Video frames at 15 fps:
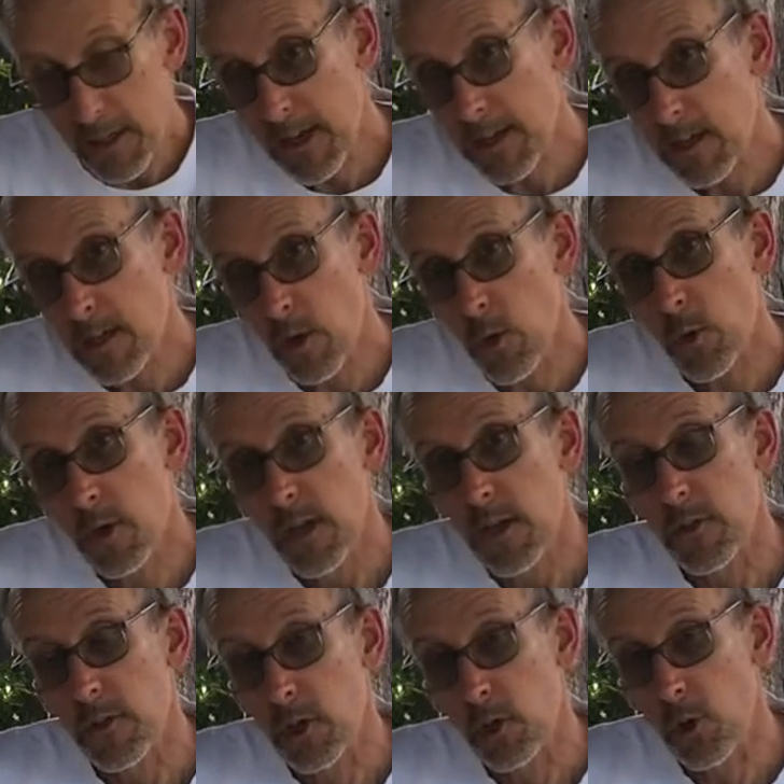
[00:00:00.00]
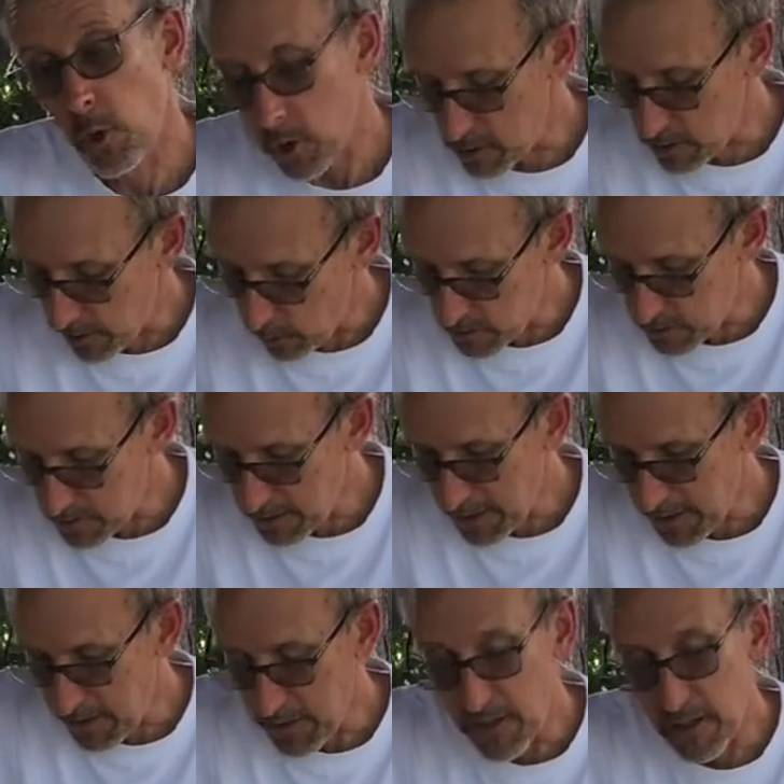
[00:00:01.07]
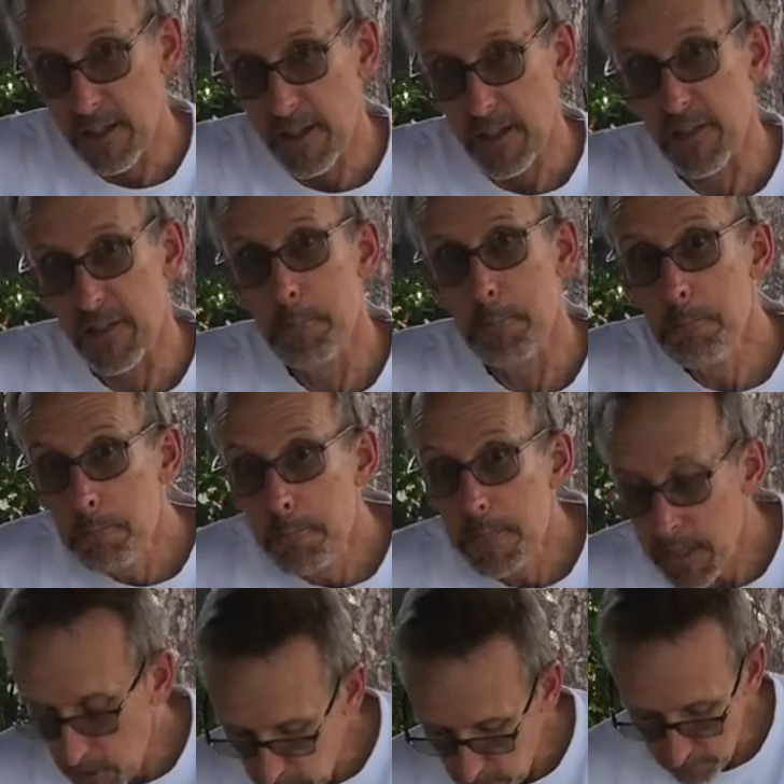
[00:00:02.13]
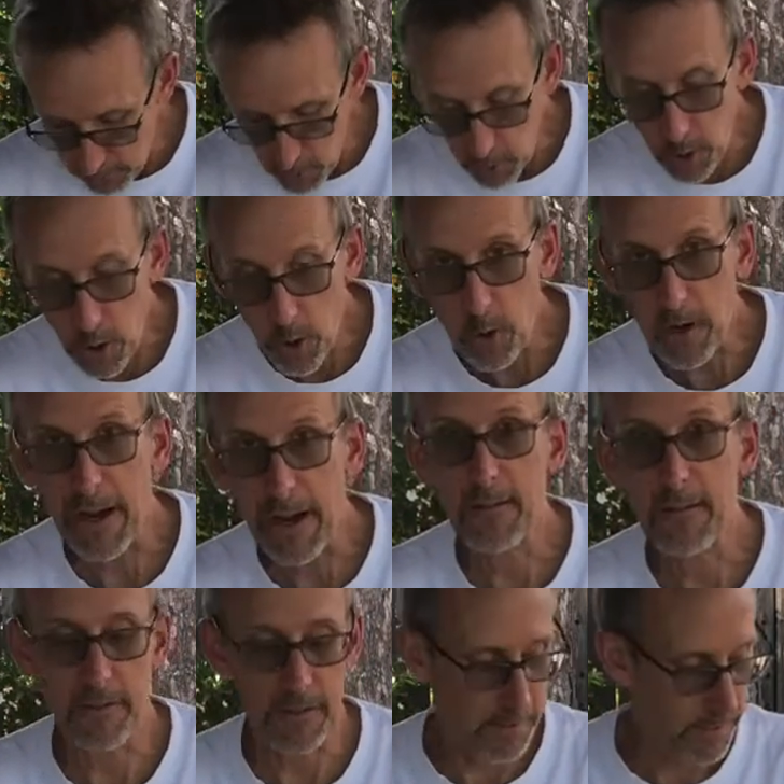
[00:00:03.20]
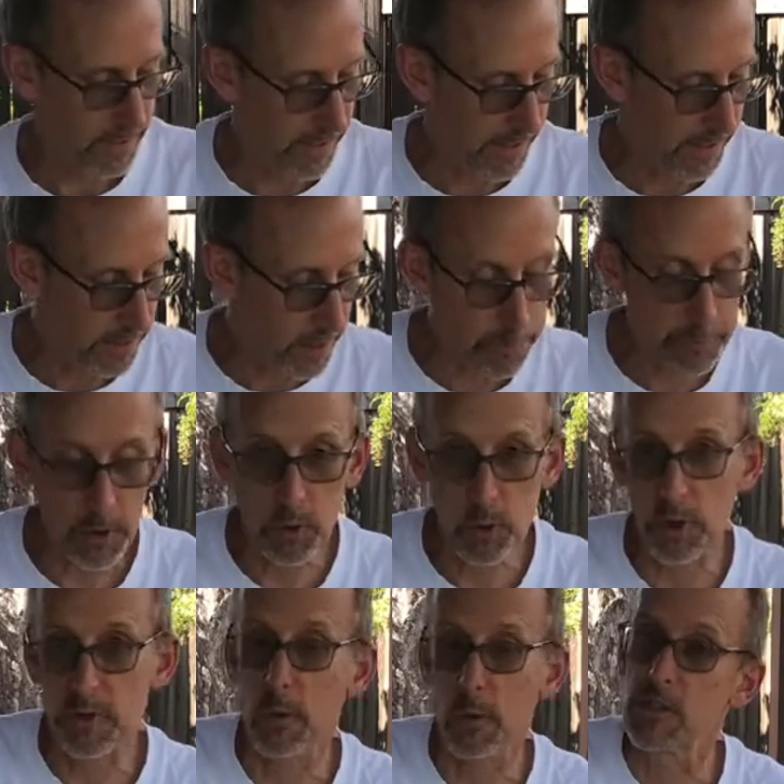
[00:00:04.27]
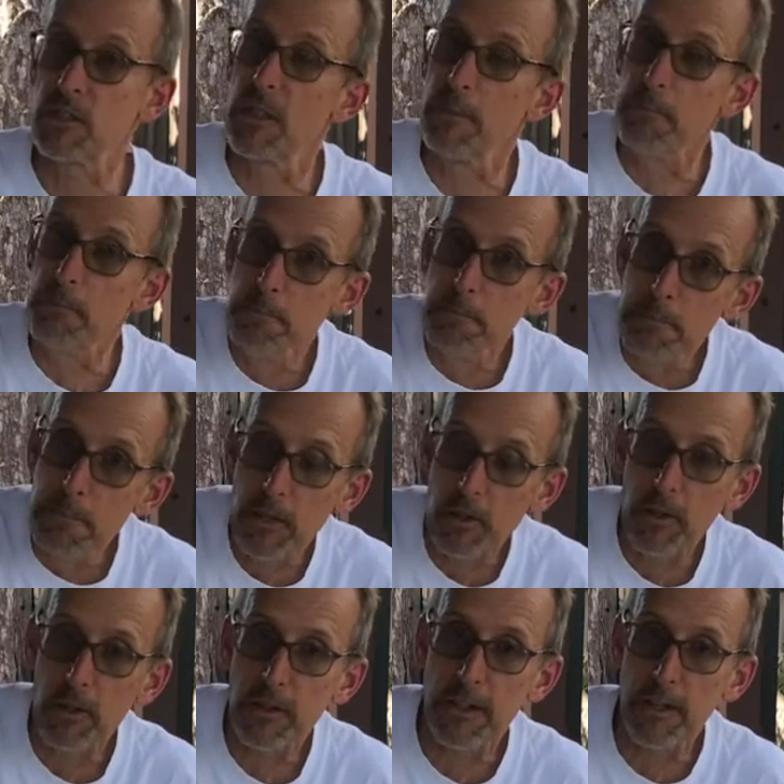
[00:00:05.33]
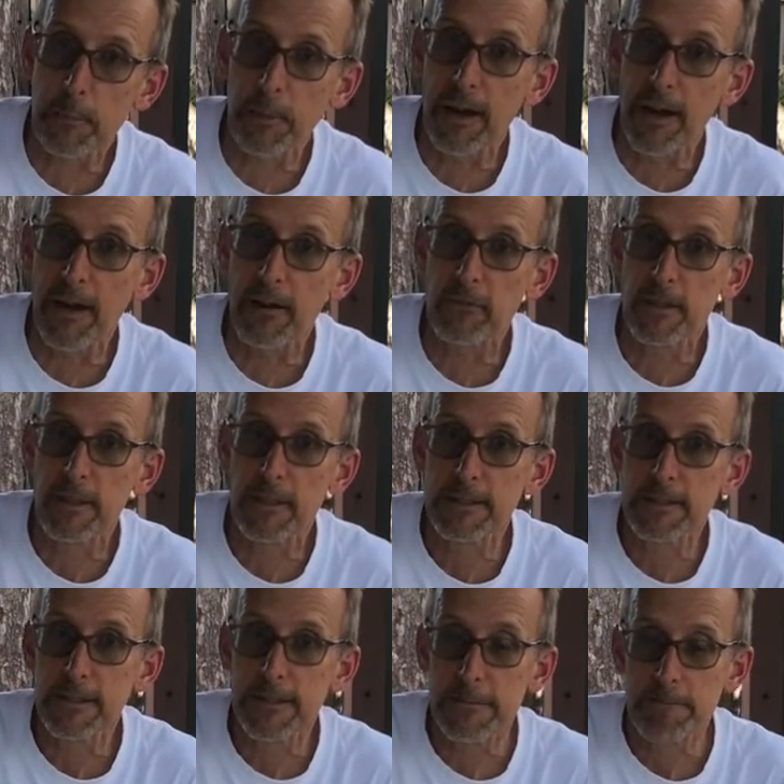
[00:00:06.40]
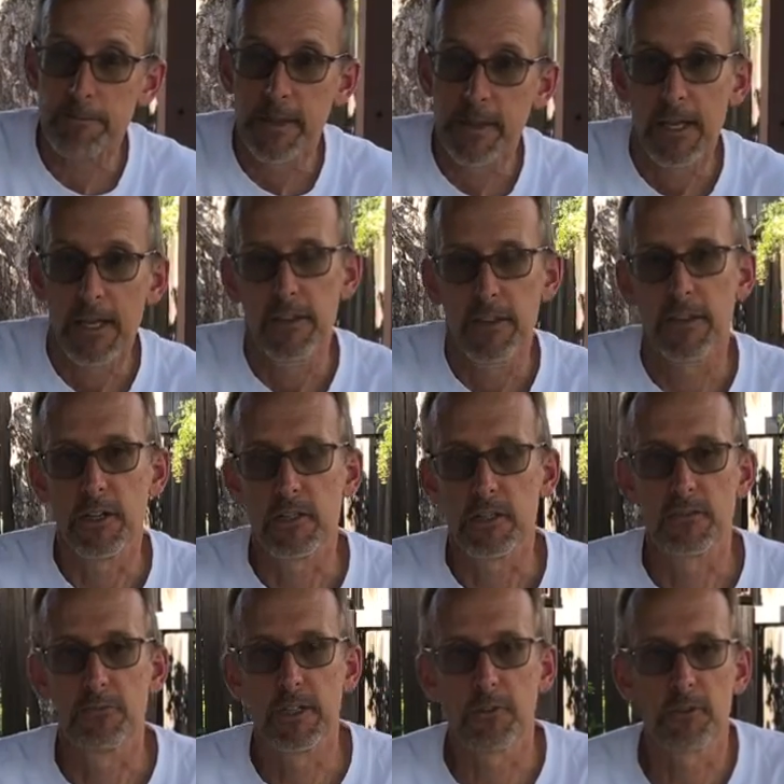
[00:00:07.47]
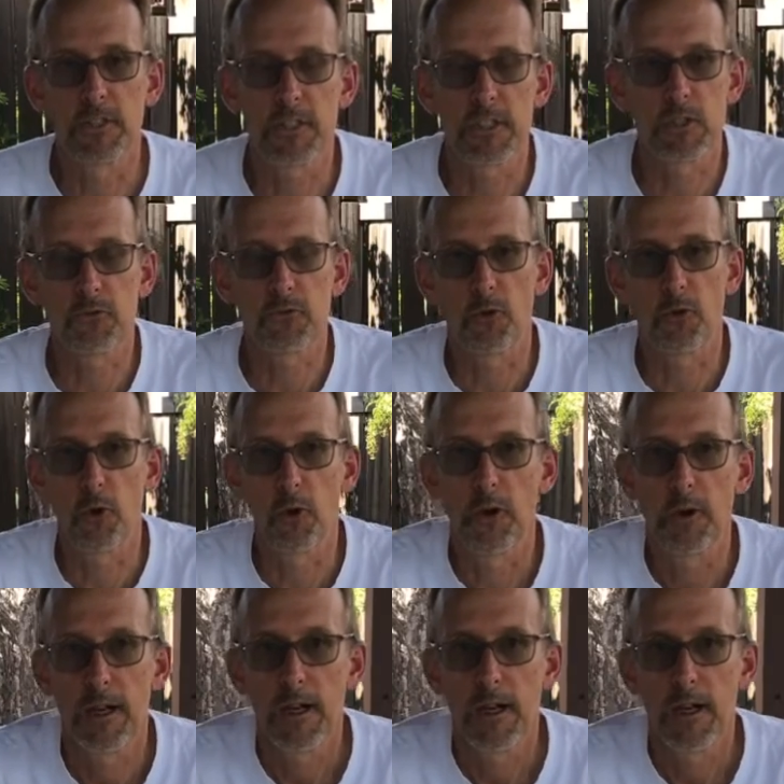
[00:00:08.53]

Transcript: to kind of know the quartile, which is kind of the middle of the lower half, and the upper quartile, which is the middle of the upper half. There's some differences for